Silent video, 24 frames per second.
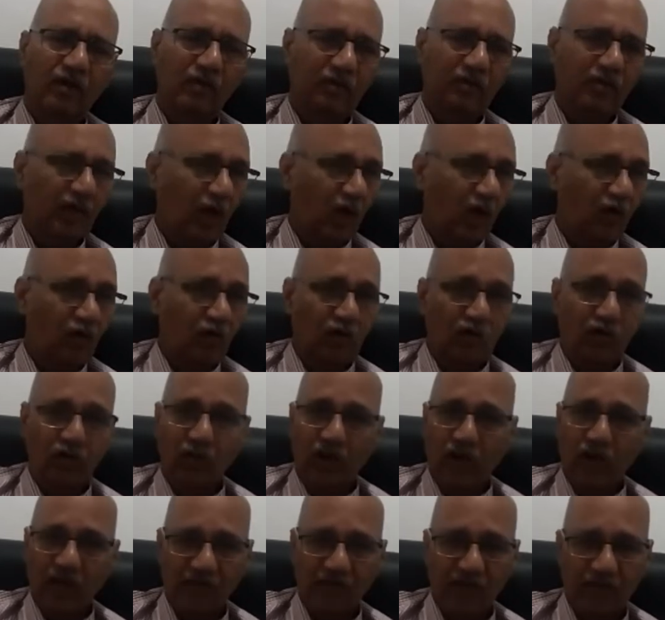Now you
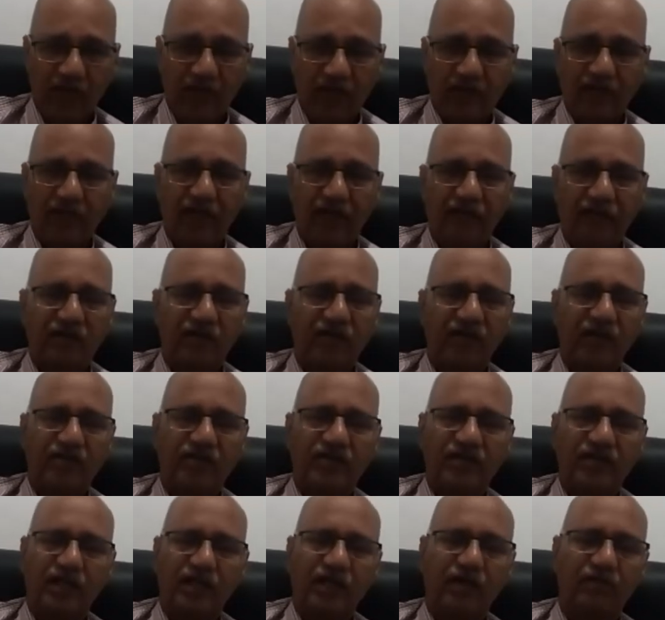are aware that
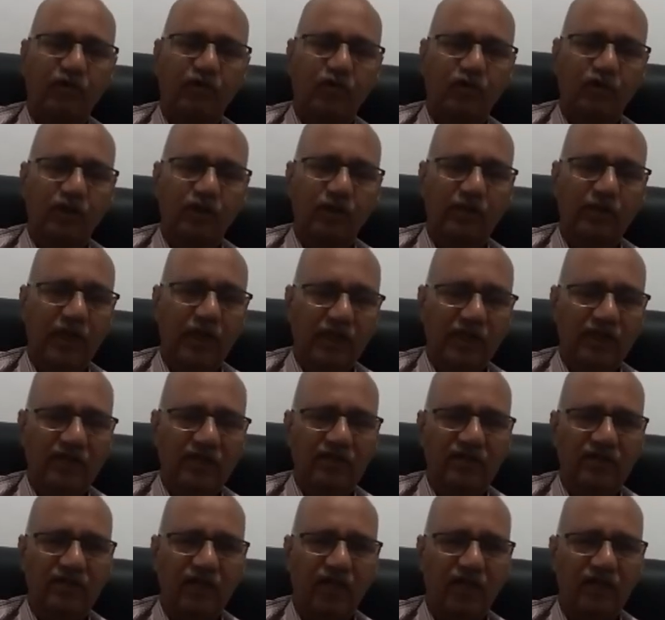instead of using
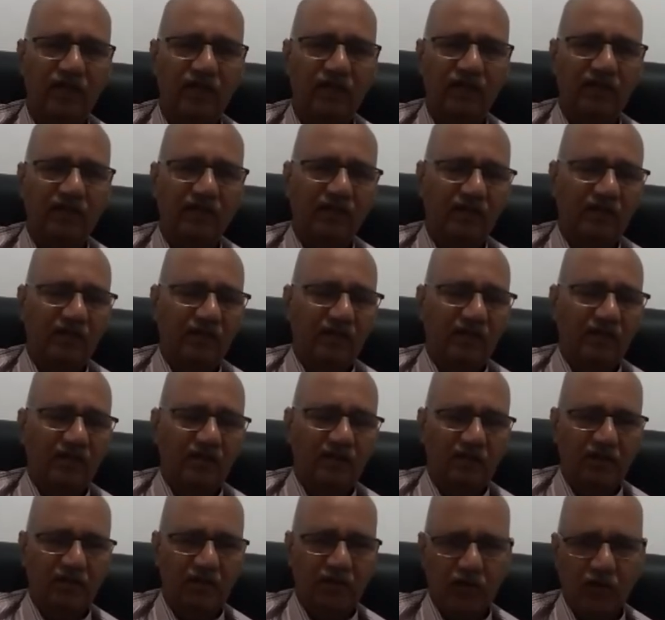buttons or
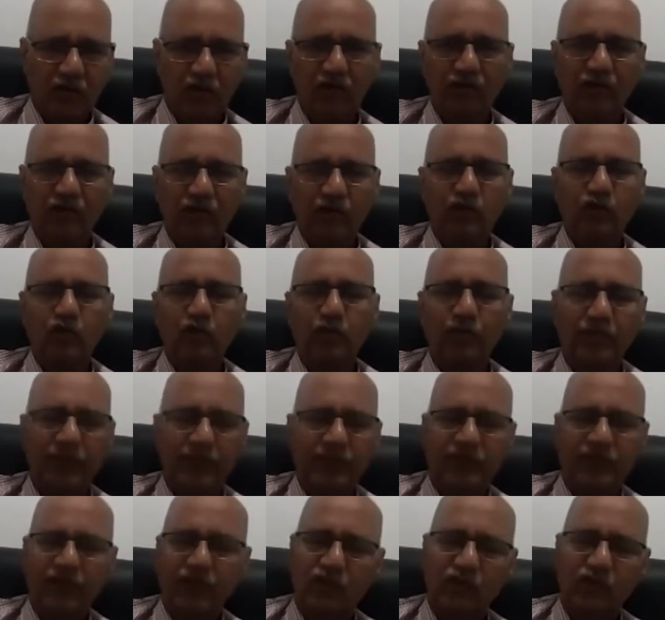sewing two
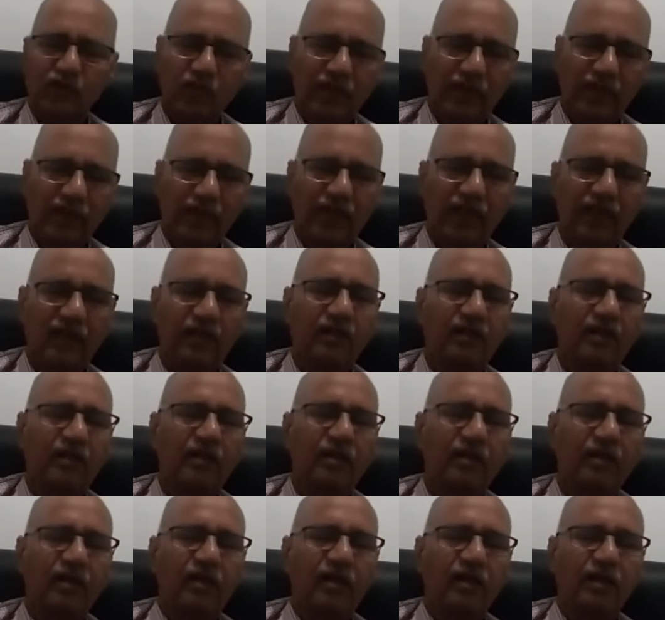pieces together,
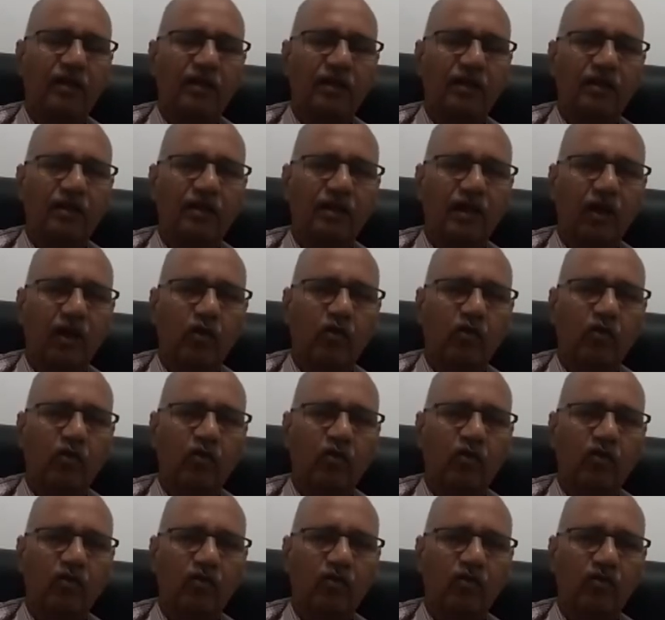
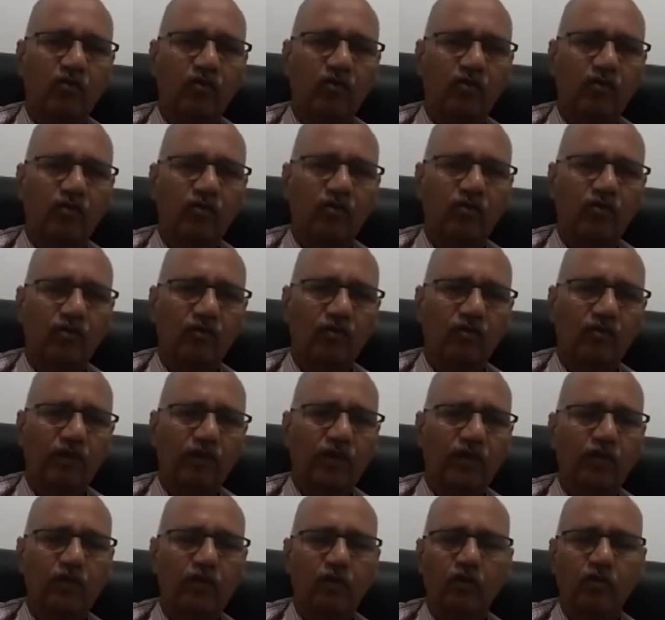now we
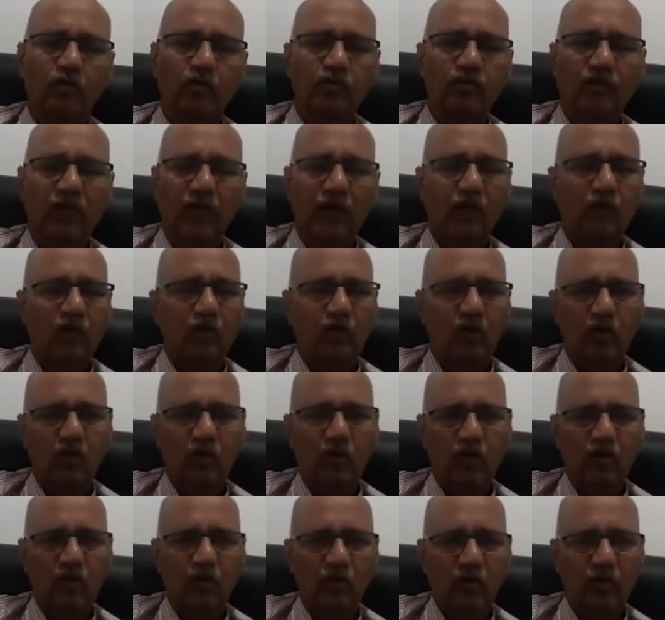use
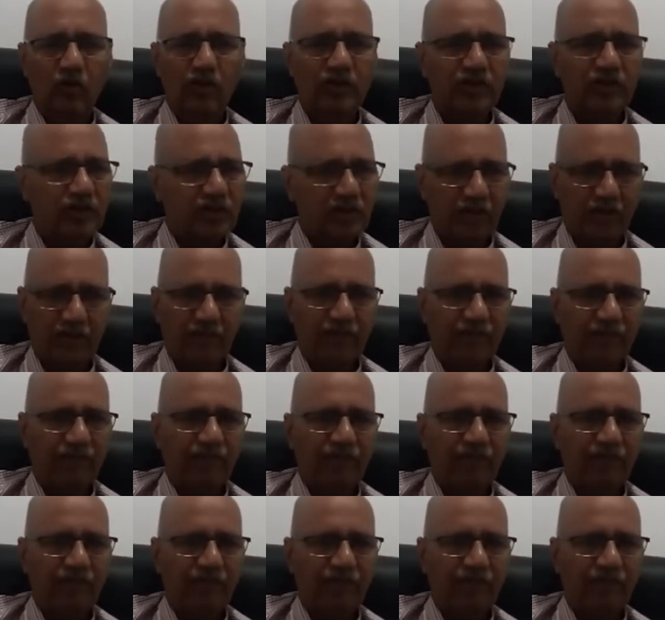Velcro strip.